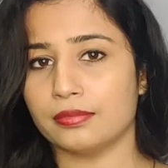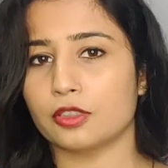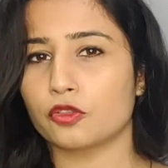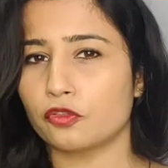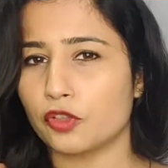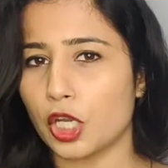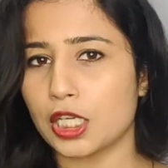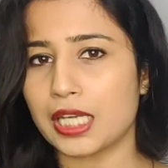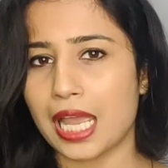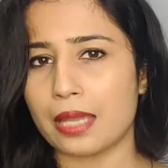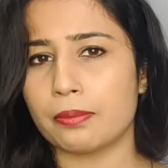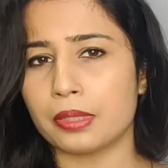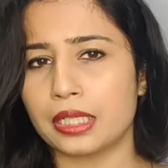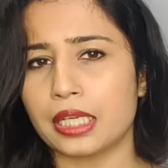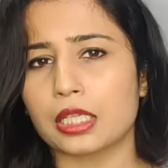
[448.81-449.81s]
if you are
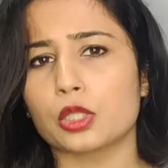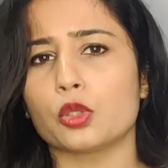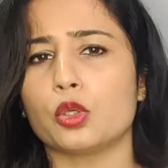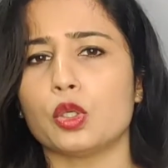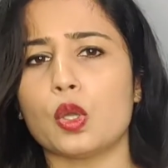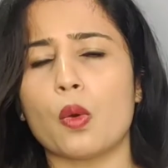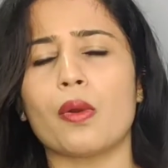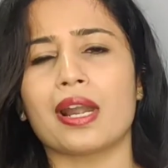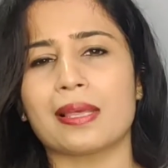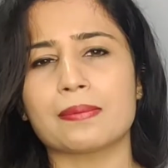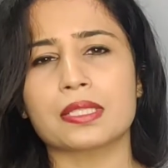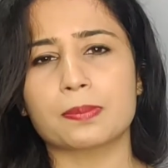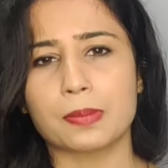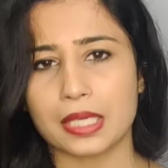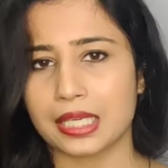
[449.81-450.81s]
diabetic you know what
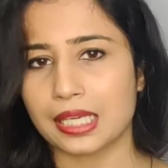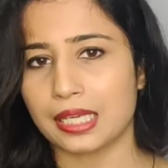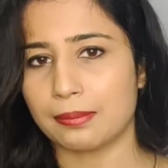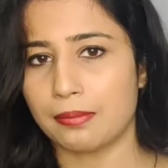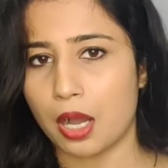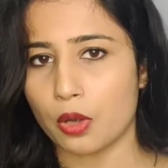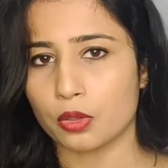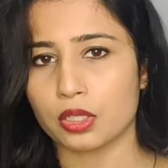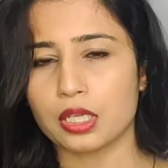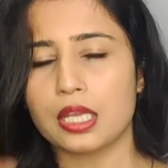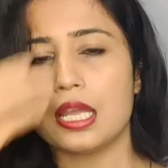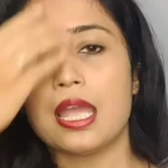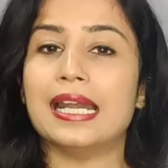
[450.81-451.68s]
I'm speaking about